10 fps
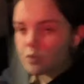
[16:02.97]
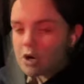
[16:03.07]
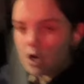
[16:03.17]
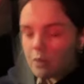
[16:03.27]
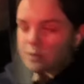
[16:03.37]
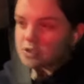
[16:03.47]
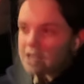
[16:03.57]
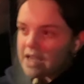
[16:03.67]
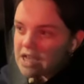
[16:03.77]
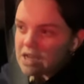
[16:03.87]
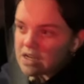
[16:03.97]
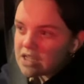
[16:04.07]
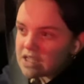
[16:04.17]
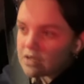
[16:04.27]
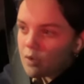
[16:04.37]
we're almost to
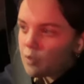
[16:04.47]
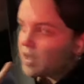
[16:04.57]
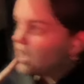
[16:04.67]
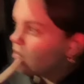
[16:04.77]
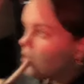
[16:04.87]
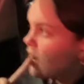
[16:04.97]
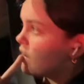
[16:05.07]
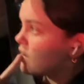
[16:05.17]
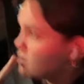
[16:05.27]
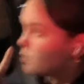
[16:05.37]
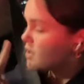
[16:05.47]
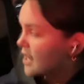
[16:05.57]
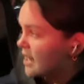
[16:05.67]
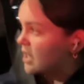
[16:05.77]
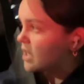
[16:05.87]
Andy's. We went on a
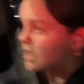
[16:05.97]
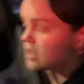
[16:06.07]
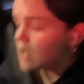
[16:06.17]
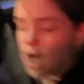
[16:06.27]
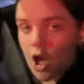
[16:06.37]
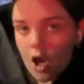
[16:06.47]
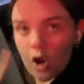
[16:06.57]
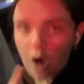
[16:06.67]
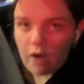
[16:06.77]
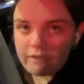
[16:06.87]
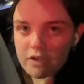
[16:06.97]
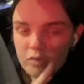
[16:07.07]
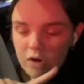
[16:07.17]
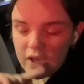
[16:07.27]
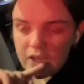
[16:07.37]
spontaneous coffee
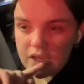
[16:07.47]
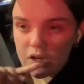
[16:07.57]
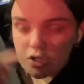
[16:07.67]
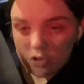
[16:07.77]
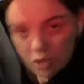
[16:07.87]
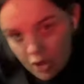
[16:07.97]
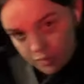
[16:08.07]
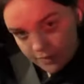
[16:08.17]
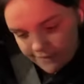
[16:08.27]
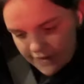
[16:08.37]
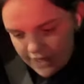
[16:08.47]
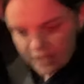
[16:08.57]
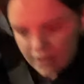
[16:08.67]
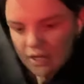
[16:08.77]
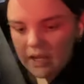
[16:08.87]
run. So the fit
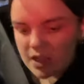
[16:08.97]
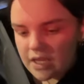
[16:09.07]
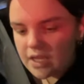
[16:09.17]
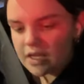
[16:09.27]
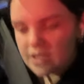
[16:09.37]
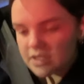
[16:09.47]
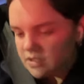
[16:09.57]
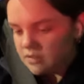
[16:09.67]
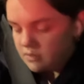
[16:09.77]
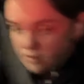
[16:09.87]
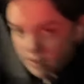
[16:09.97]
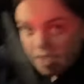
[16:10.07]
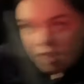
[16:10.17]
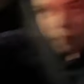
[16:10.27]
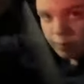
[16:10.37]
is
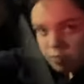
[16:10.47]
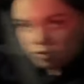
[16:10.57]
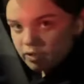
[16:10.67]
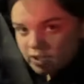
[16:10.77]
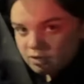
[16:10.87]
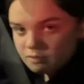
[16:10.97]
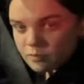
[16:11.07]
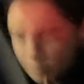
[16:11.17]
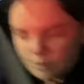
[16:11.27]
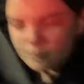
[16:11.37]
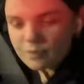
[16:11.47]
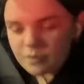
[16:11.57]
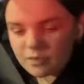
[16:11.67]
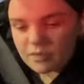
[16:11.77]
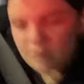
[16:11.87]
Amazon,
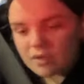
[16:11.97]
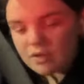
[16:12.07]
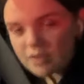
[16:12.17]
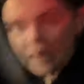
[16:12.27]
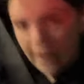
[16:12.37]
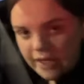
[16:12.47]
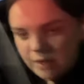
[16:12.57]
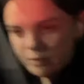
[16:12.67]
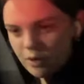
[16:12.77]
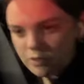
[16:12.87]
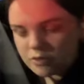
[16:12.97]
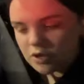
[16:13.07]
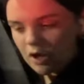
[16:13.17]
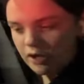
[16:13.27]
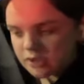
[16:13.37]
Nike Pro
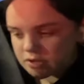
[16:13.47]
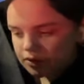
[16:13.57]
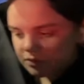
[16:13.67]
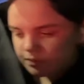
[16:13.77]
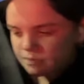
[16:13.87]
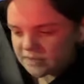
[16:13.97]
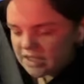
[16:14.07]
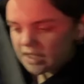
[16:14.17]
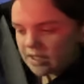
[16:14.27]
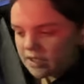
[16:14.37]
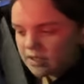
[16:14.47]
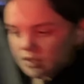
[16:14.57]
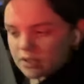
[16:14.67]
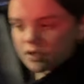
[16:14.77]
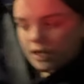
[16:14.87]
Socks,
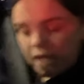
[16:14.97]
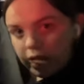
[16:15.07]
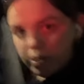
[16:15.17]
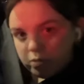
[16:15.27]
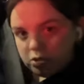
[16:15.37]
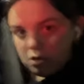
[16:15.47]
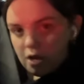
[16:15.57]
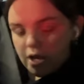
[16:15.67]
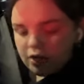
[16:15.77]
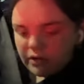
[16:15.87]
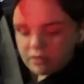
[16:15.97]
Amazon,